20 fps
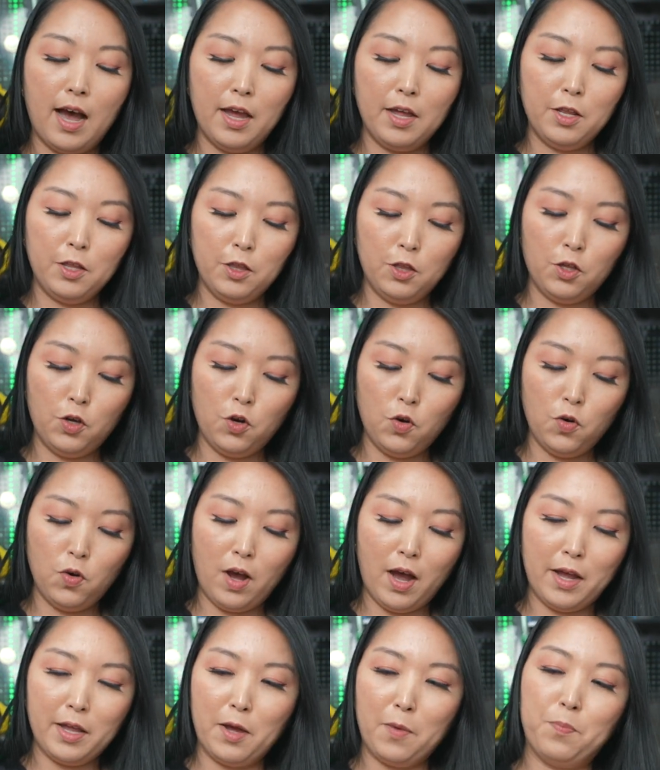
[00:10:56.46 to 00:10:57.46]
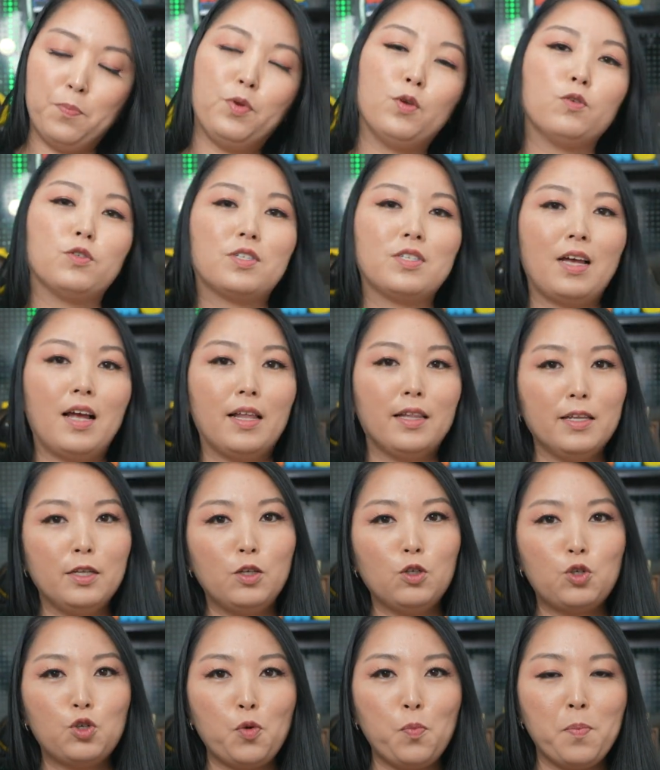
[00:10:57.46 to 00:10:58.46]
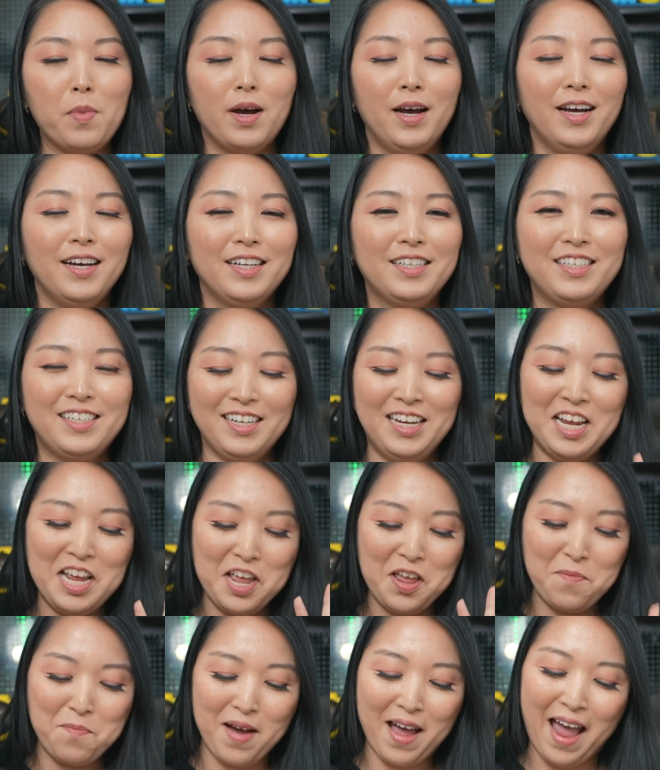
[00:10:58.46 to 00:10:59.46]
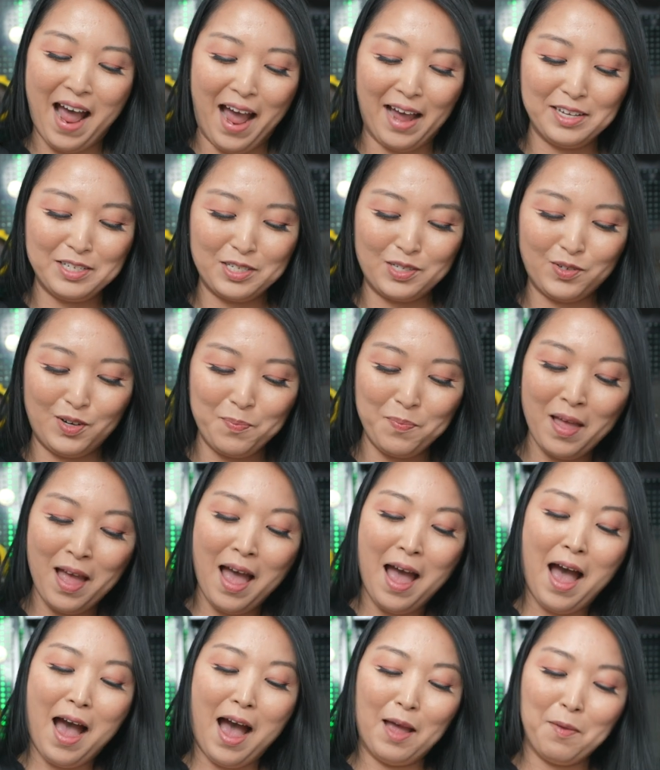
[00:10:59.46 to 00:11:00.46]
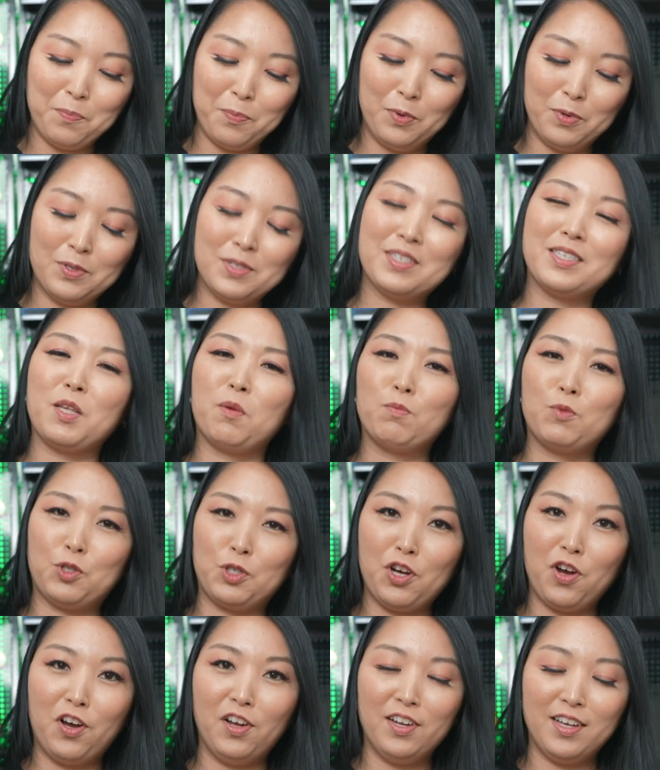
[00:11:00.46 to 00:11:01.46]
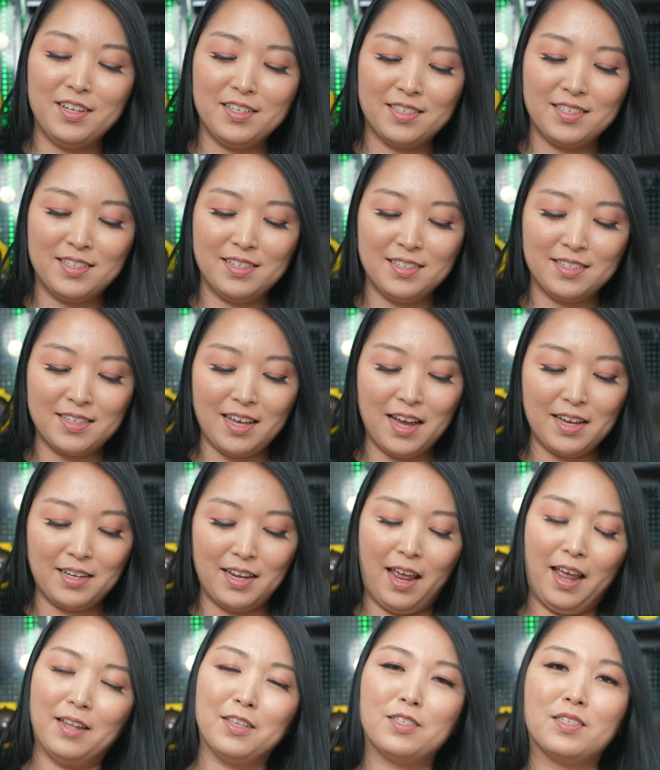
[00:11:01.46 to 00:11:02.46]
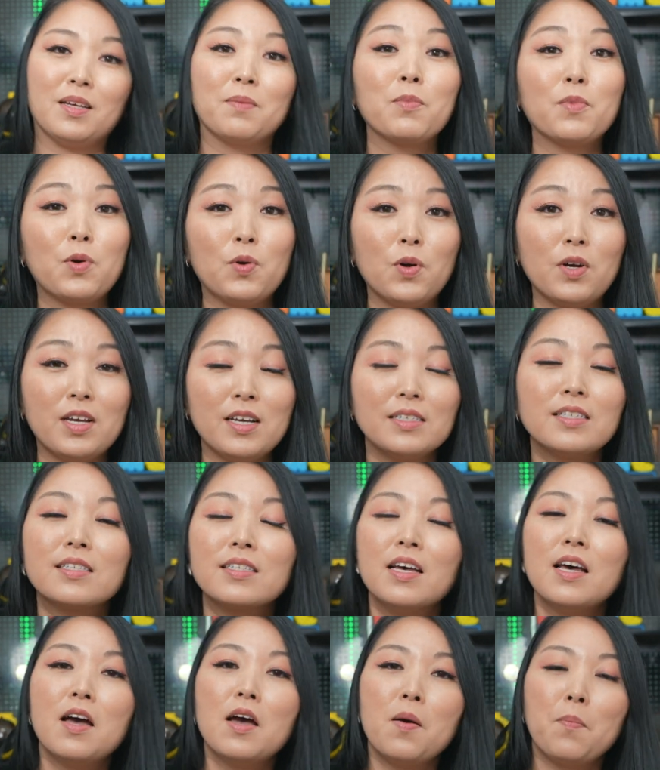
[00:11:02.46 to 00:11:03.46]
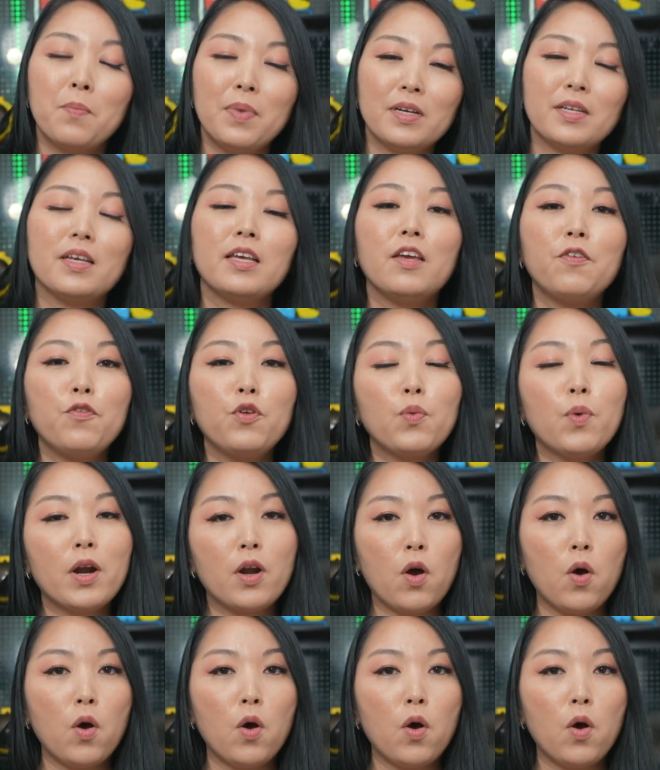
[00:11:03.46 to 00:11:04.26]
I know I abused a little too much in my ice cream. I put some chocolates inside and some cookies, but if you are